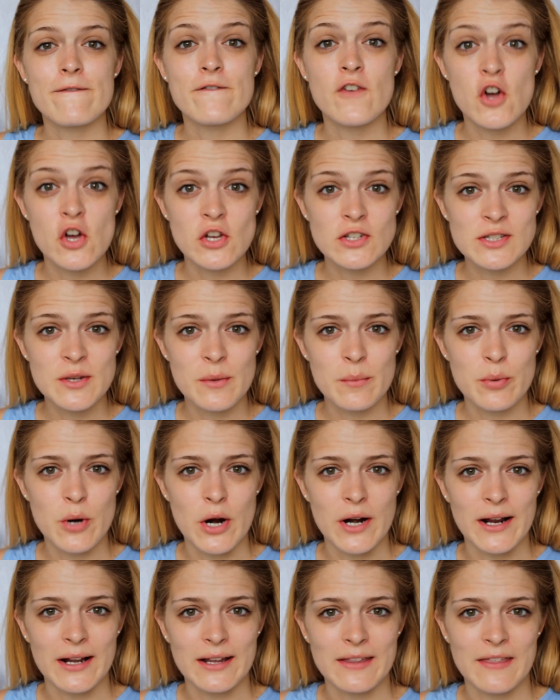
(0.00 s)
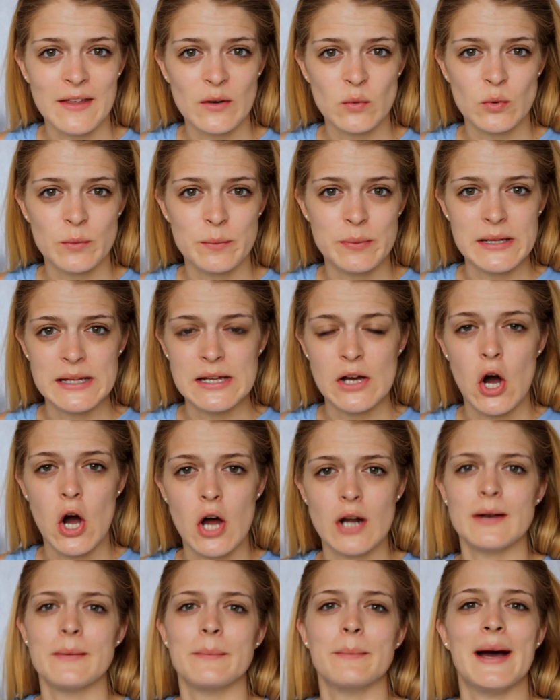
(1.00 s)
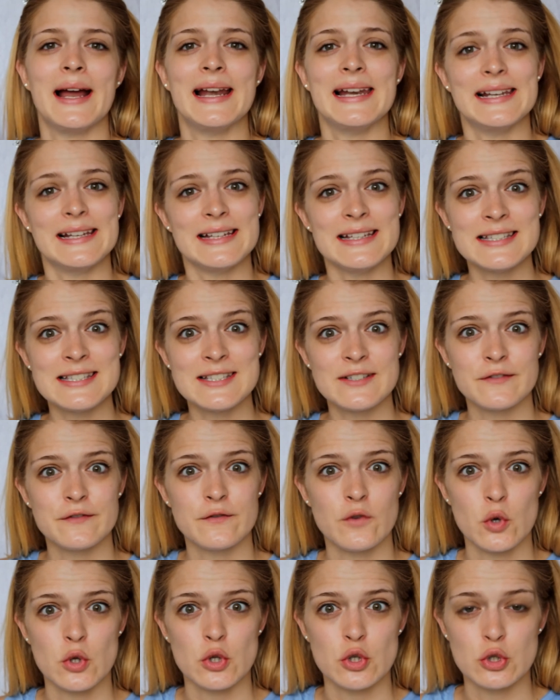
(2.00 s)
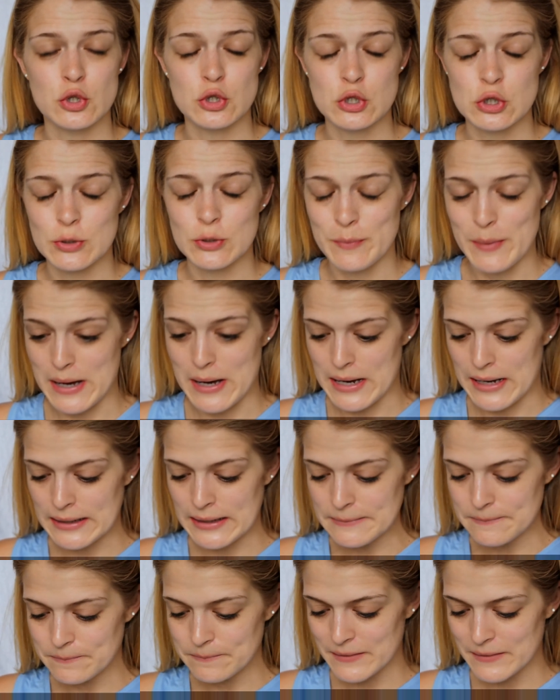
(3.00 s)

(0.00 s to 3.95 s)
first product that would be on my list for you to buy